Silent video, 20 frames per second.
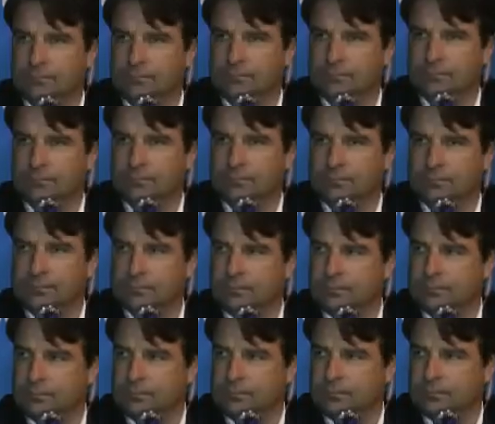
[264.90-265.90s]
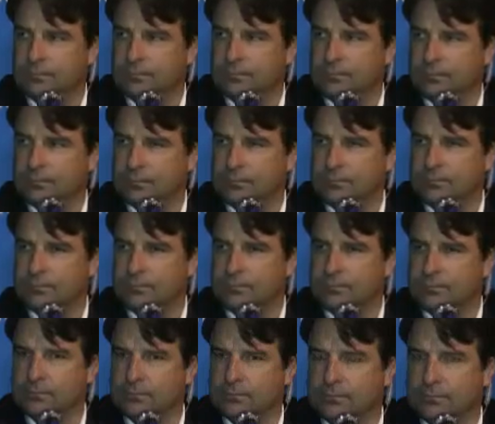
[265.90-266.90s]

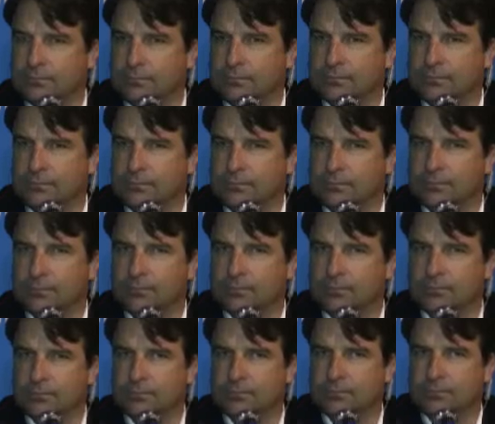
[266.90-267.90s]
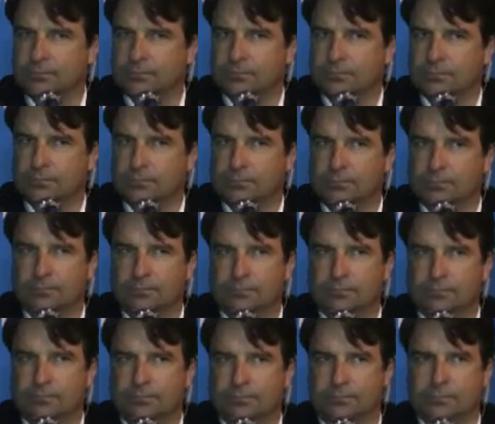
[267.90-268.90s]

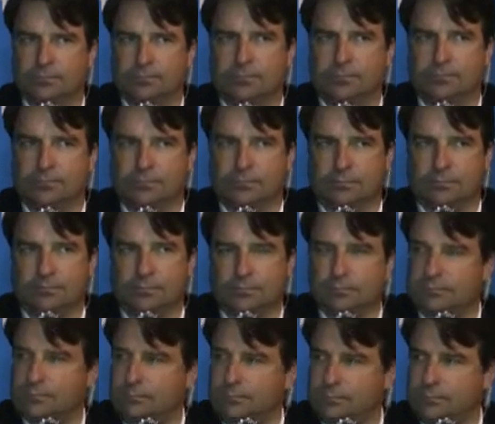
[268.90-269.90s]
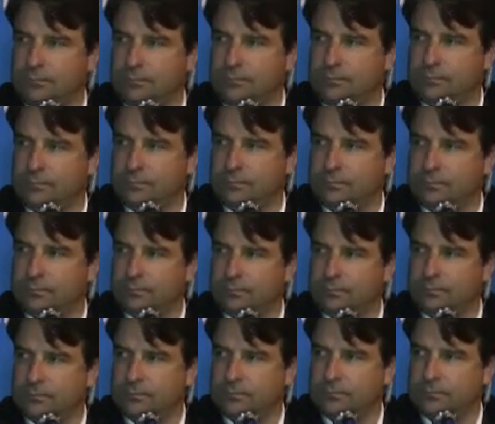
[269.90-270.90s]

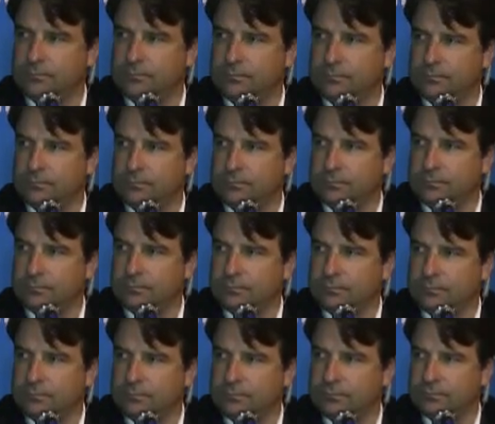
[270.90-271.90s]
(not speaking)